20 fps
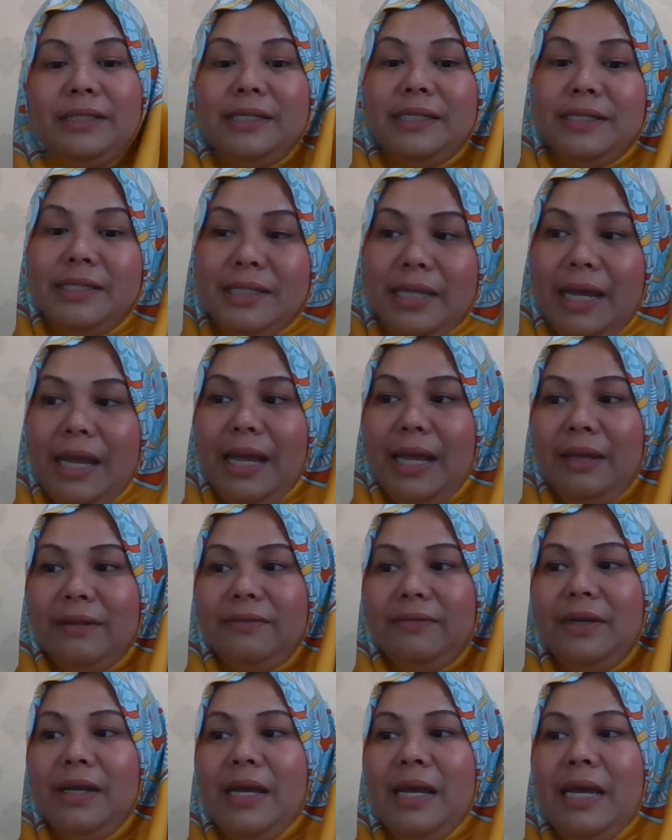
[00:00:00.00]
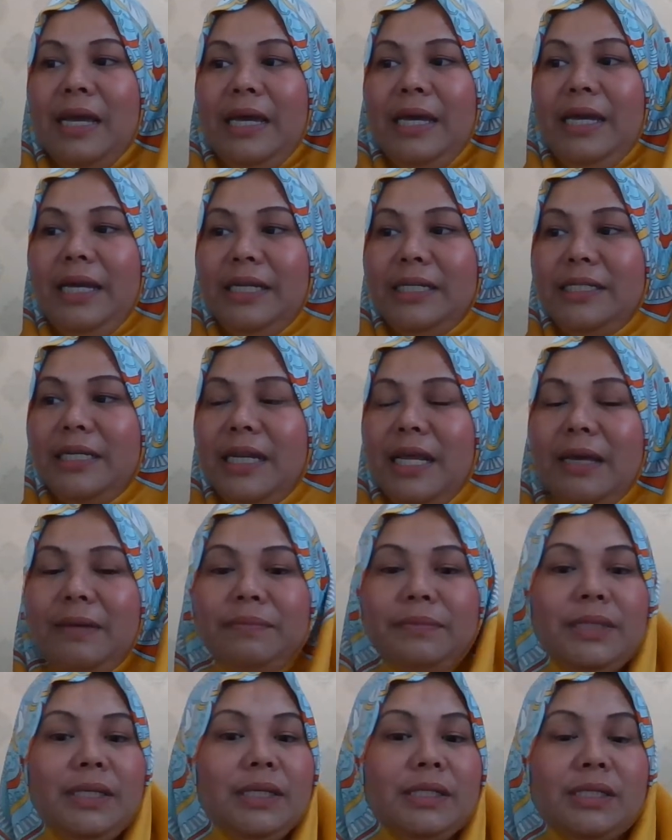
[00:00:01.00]
itself.
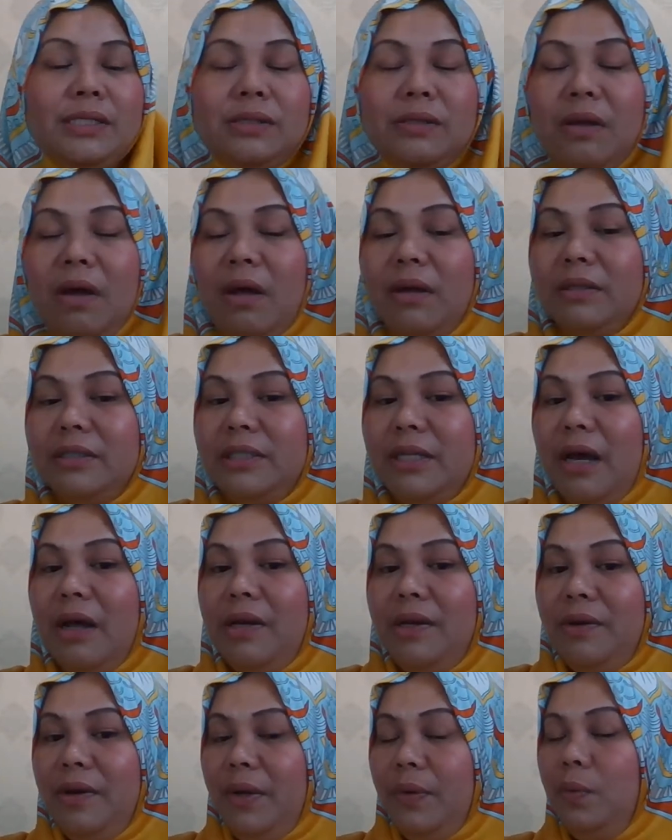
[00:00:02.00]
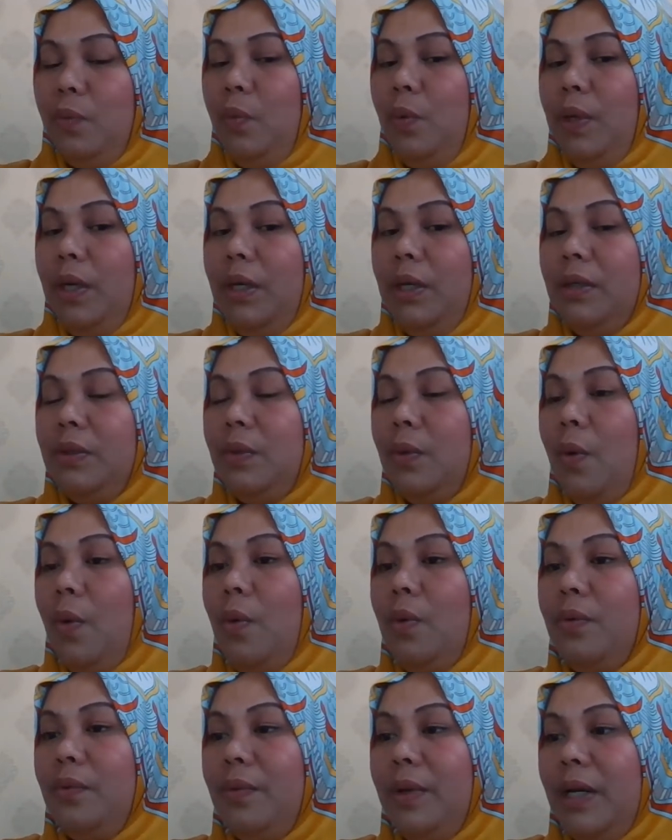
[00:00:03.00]
Islam does not tolerate. No